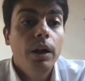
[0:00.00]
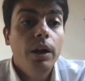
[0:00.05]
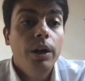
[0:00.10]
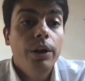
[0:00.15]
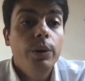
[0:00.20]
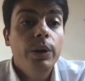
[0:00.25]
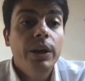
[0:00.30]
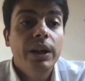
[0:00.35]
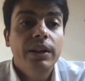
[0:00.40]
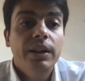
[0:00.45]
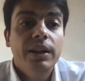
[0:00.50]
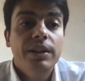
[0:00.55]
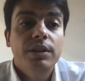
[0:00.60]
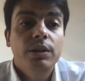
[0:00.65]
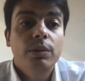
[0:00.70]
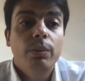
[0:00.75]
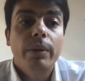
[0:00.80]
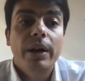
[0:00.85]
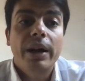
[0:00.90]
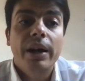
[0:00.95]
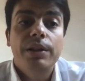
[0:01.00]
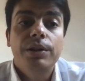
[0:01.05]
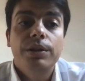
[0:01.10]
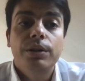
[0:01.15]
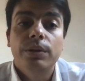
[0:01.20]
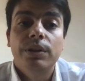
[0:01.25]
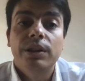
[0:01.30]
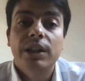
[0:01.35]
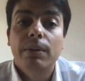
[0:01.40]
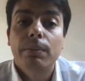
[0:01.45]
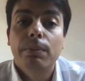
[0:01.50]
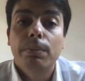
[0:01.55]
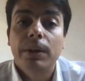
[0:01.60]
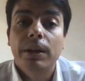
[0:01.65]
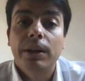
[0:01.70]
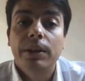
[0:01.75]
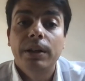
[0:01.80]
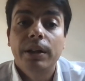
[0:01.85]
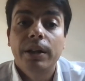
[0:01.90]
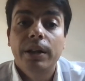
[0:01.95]
You can customize your
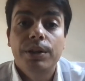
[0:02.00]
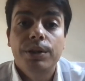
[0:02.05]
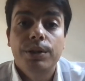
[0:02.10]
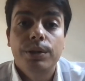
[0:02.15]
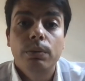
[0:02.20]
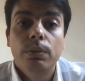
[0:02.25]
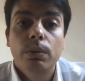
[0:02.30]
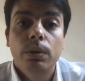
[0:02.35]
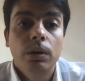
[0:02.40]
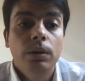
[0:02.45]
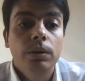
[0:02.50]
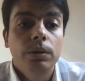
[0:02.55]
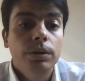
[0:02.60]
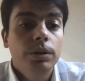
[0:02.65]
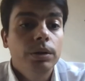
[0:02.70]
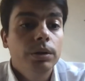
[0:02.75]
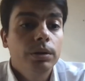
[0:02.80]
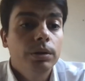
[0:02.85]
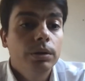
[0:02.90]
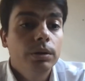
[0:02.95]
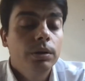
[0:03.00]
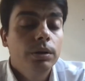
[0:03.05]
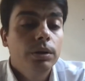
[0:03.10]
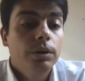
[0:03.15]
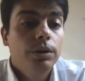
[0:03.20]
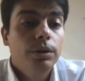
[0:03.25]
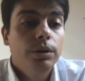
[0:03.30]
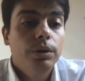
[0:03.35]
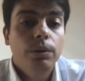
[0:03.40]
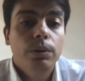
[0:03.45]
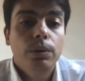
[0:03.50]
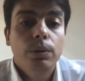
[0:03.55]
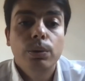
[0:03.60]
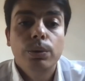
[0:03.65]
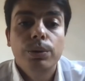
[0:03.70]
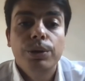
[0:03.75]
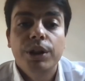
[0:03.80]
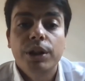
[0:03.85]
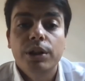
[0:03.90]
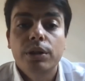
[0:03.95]
template as you want. So
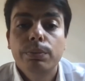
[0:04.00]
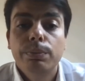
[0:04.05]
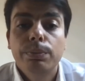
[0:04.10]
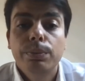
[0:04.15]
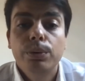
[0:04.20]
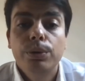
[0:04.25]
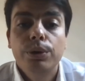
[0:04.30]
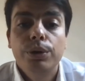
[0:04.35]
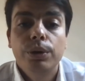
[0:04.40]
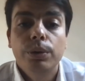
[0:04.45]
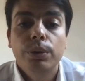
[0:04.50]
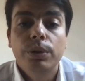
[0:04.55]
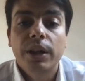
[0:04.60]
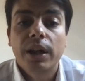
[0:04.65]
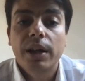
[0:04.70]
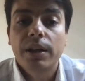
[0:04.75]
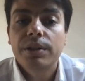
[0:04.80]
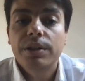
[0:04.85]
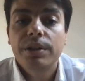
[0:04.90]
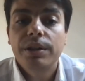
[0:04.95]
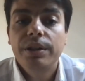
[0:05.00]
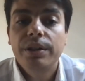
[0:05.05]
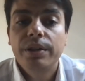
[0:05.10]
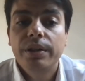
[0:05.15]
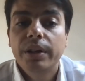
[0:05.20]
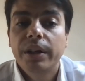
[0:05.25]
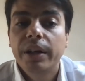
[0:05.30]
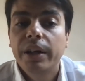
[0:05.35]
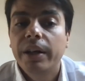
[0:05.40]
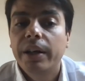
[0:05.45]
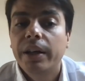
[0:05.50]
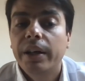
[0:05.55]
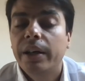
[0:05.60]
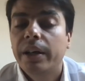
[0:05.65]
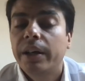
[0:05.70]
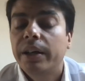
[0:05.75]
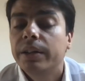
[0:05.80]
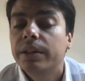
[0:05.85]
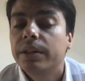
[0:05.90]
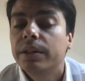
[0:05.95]
just put your tags here
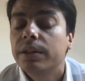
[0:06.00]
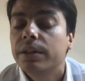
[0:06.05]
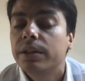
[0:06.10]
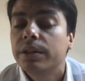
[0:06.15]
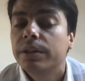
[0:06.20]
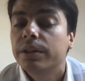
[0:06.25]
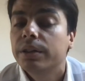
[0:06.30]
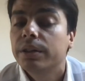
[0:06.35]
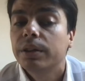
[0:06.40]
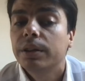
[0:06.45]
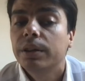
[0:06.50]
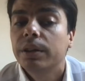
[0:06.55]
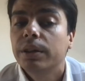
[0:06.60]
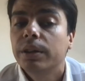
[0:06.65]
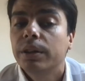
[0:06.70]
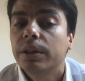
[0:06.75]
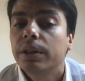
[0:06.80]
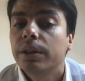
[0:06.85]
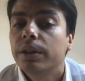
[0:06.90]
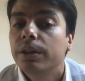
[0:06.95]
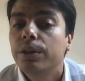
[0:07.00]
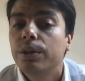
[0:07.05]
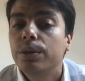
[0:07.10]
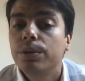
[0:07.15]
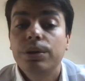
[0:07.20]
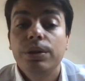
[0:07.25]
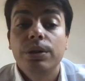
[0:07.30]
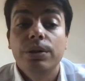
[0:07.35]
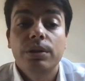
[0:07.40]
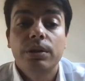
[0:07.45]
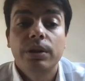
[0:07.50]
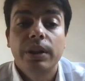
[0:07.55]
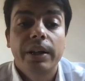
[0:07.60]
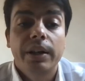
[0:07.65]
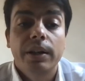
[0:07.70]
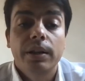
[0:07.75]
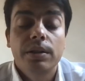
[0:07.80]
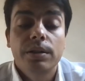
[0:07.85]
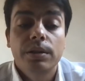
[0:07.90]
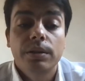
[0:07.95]
and use your
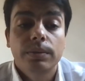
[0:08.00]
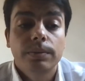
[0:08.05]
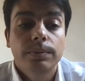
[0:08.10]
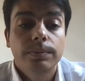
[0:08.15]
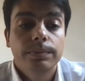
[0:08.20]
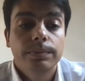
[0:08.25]
styles.